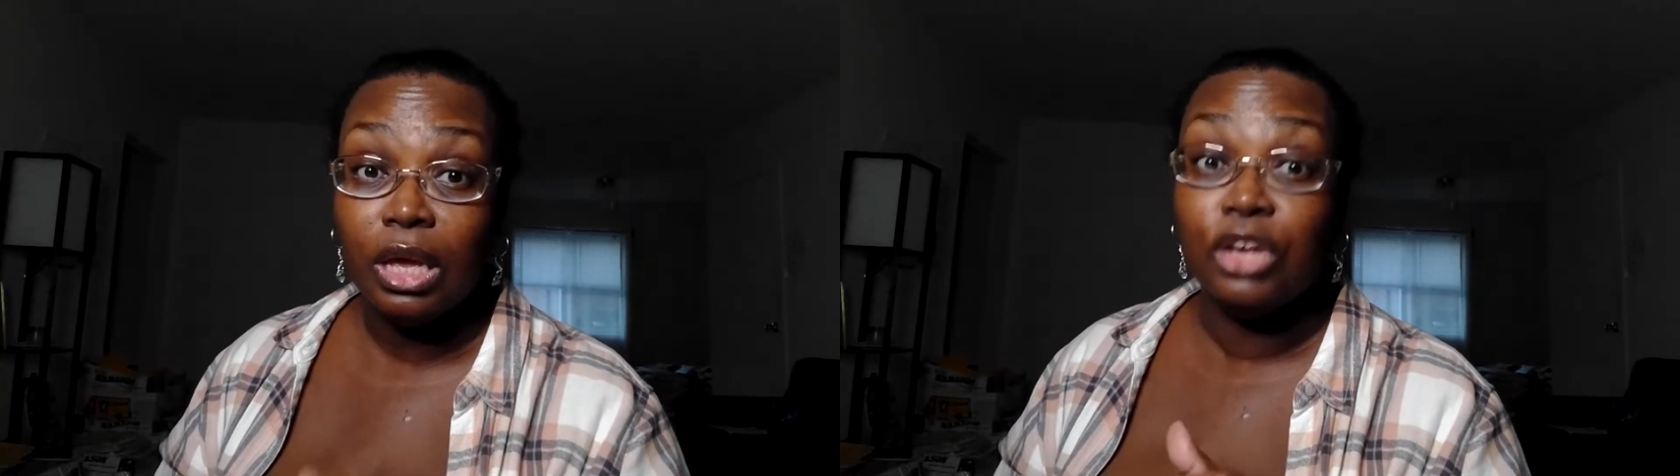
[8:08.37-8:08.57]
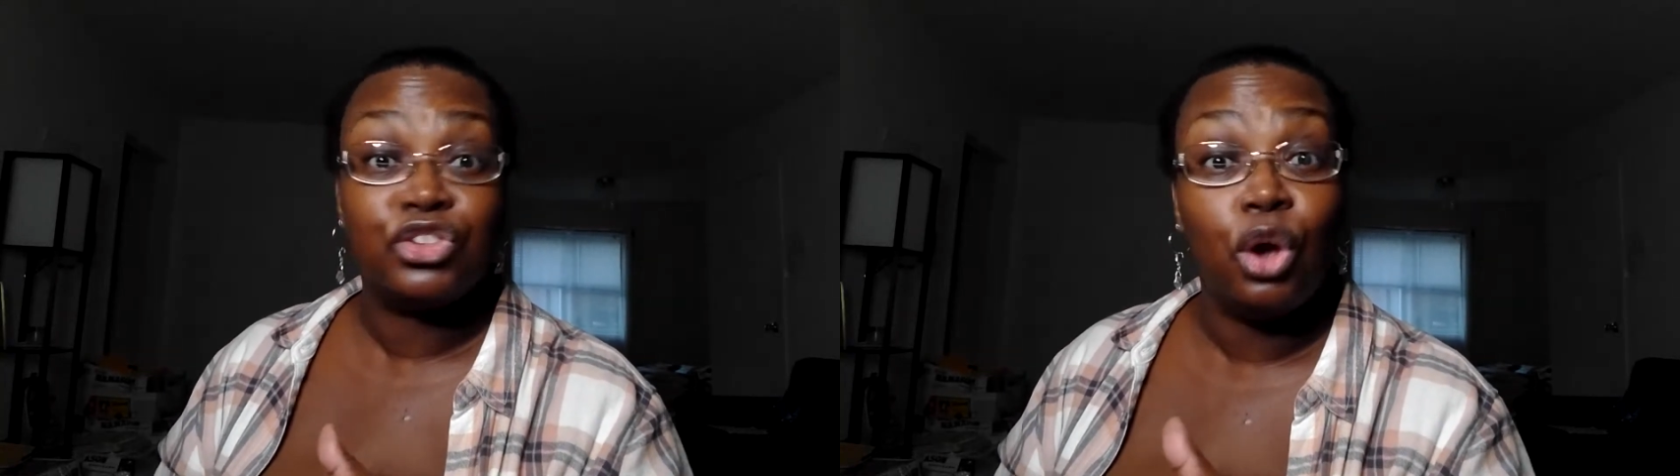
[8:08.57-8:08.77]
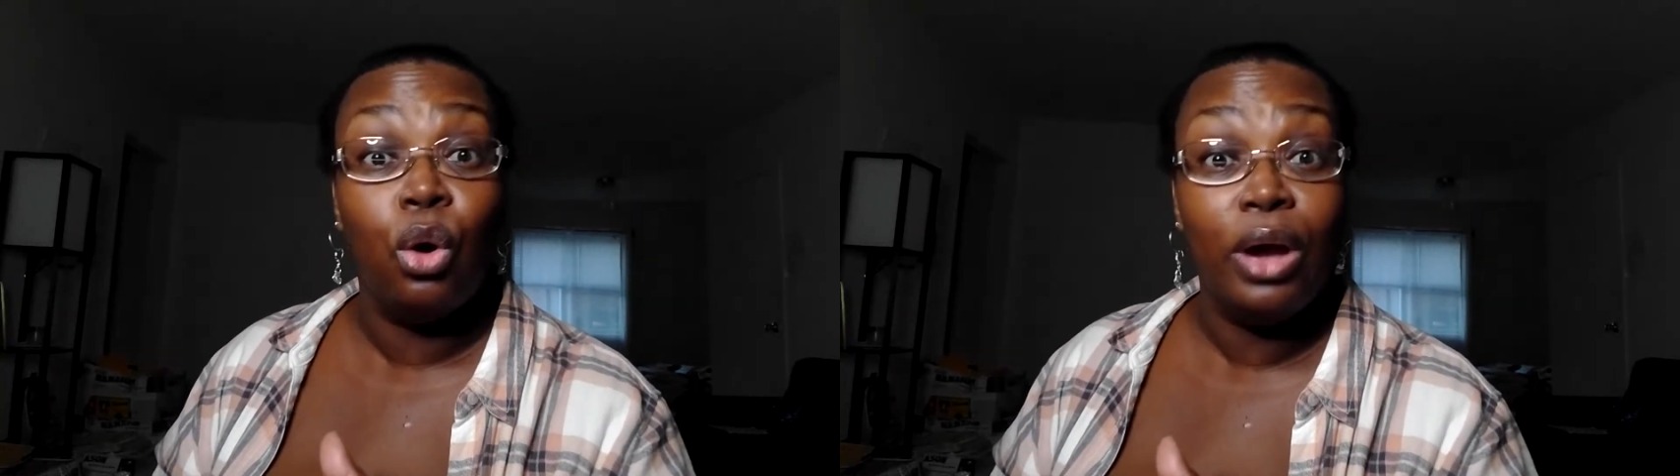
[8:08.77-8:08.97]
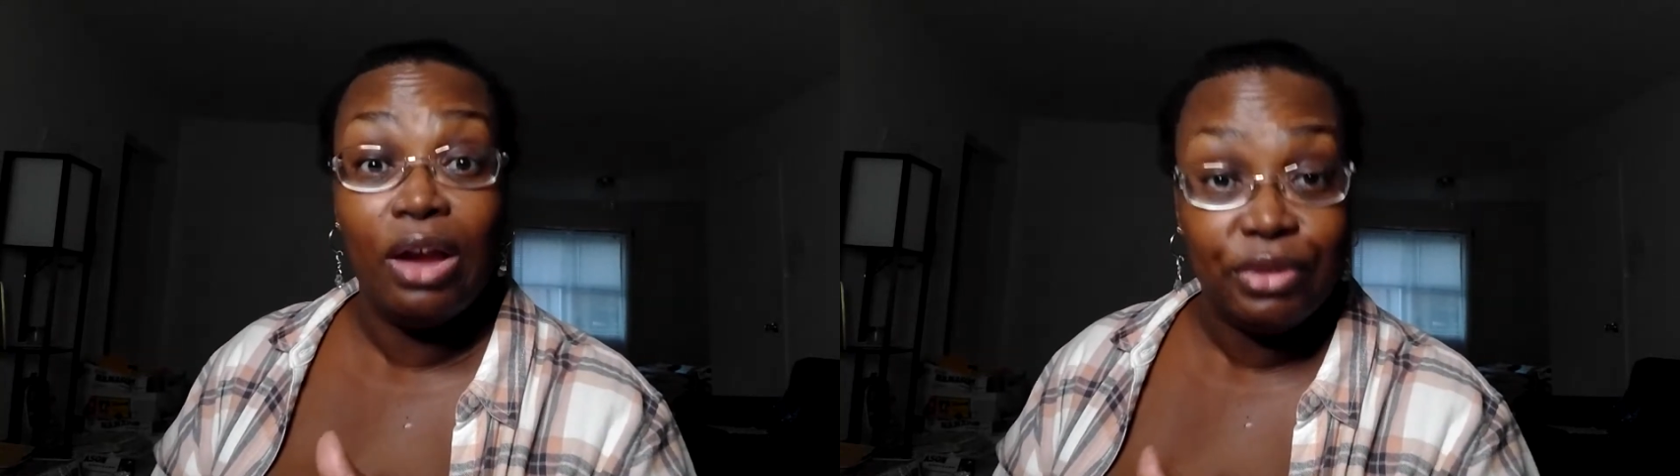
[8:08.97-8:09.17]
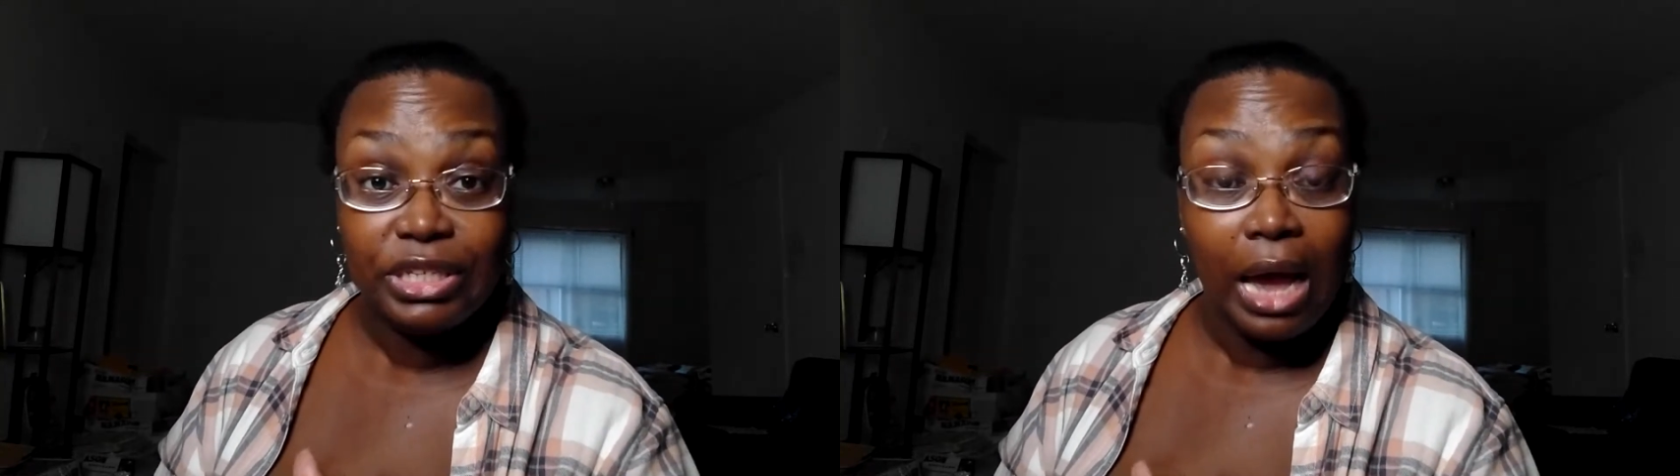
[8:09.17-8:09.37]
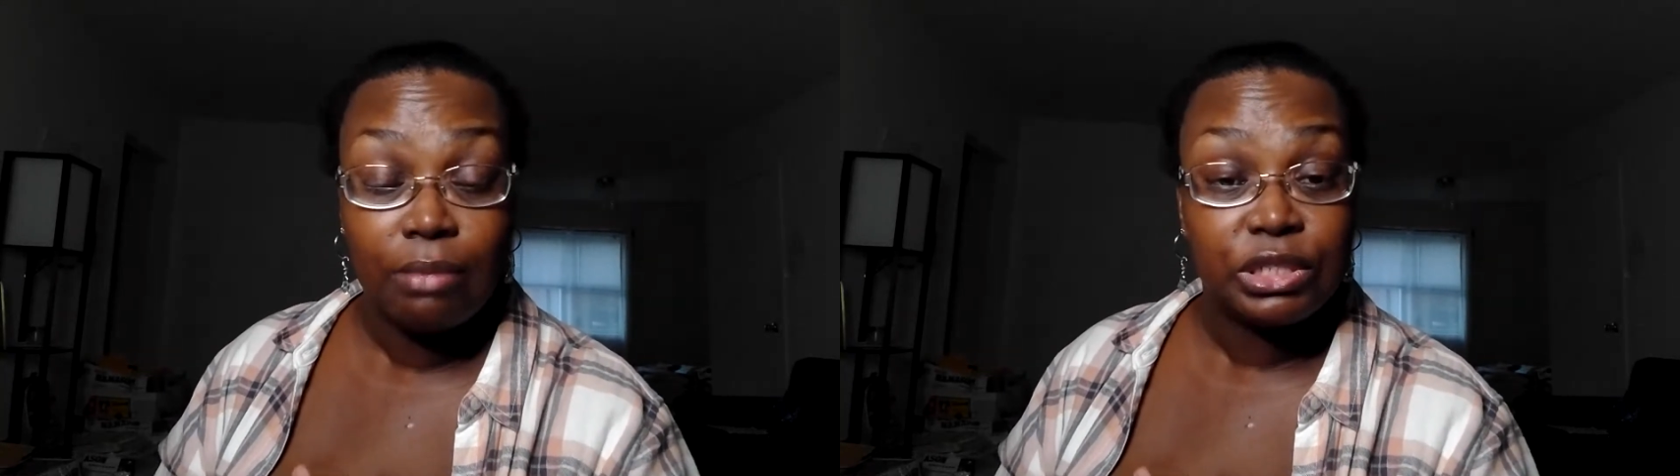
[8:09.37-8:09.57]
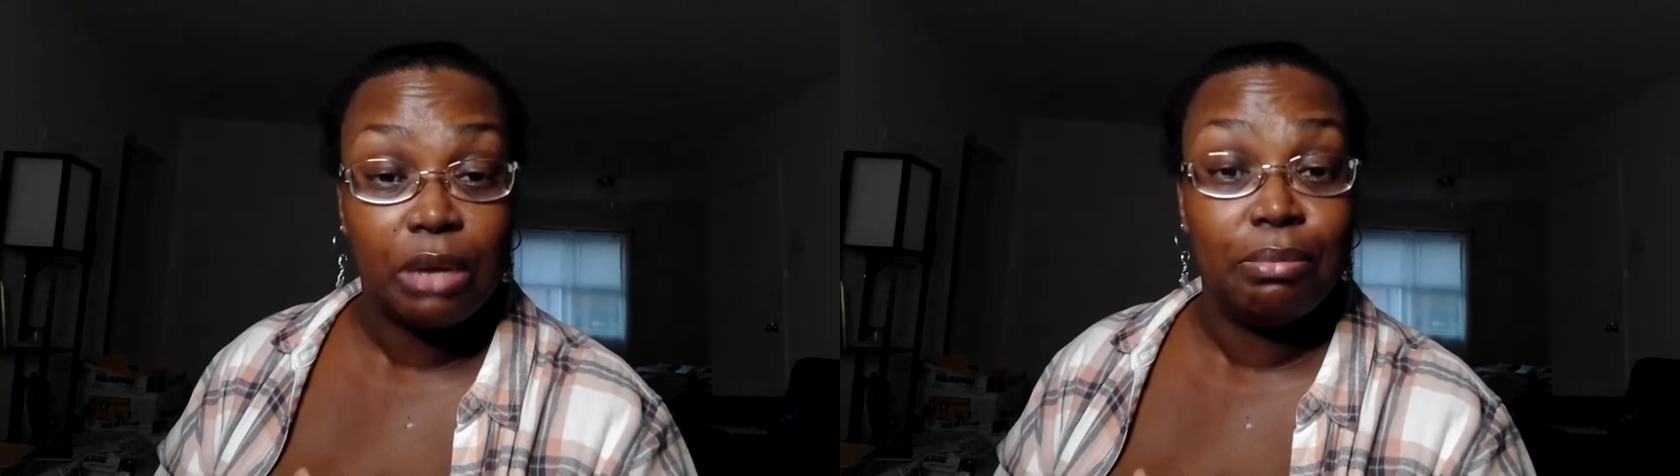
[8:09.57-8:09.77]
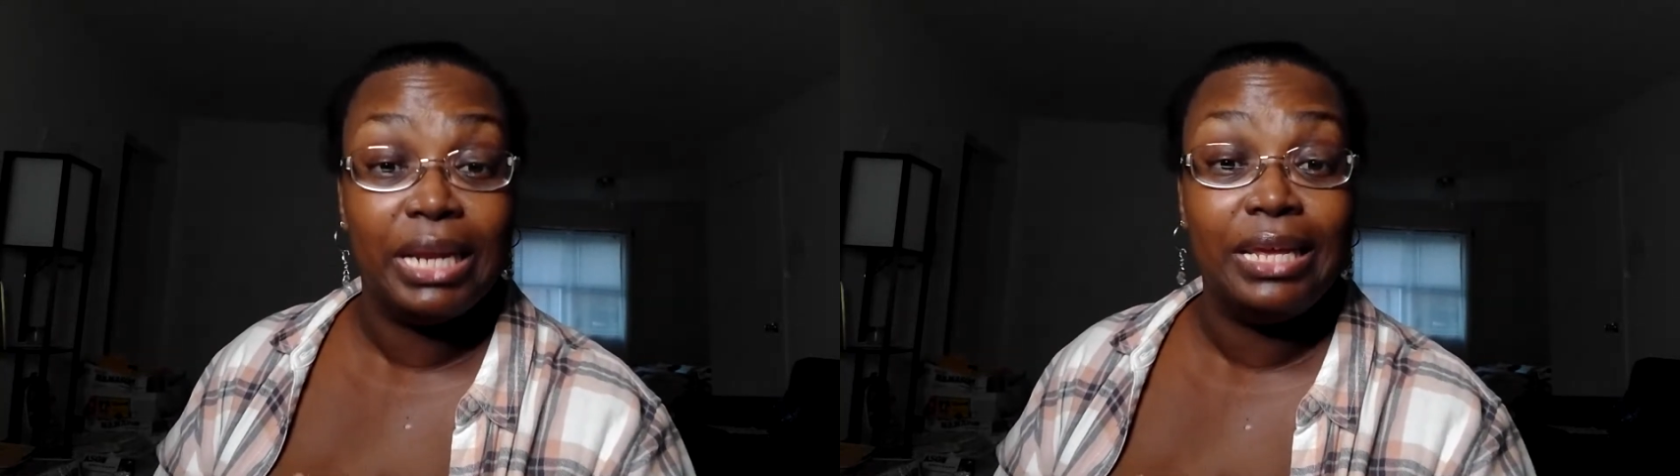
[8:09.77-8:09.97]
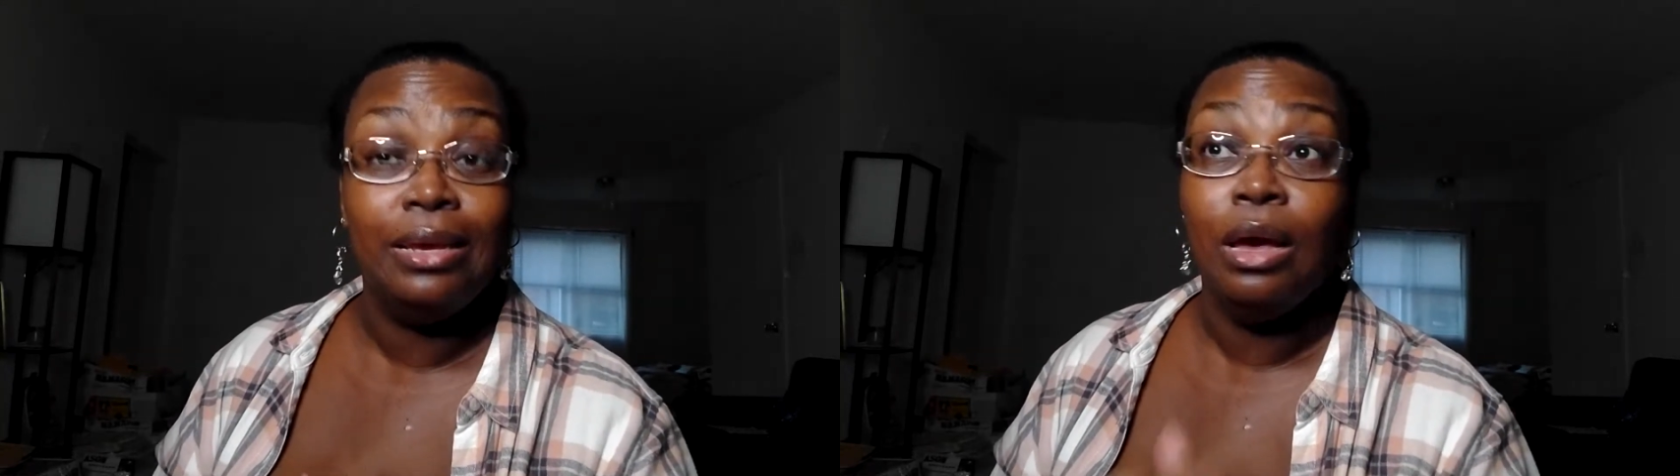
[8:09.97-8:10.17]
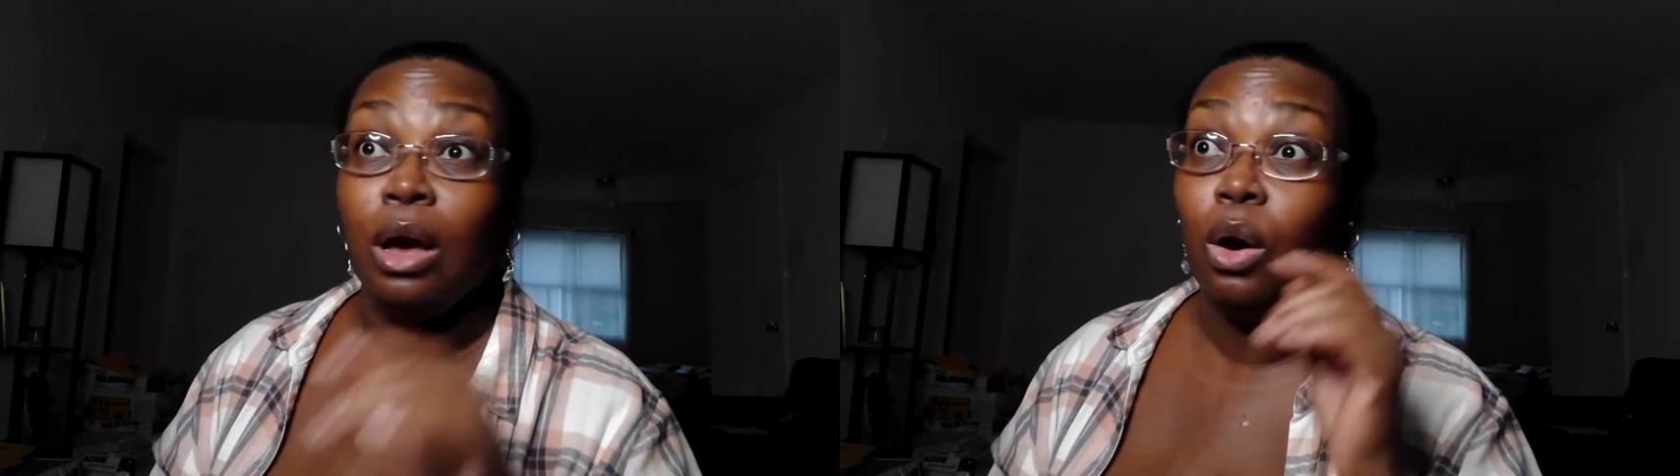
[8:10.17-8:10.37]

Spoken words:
And so every time somebody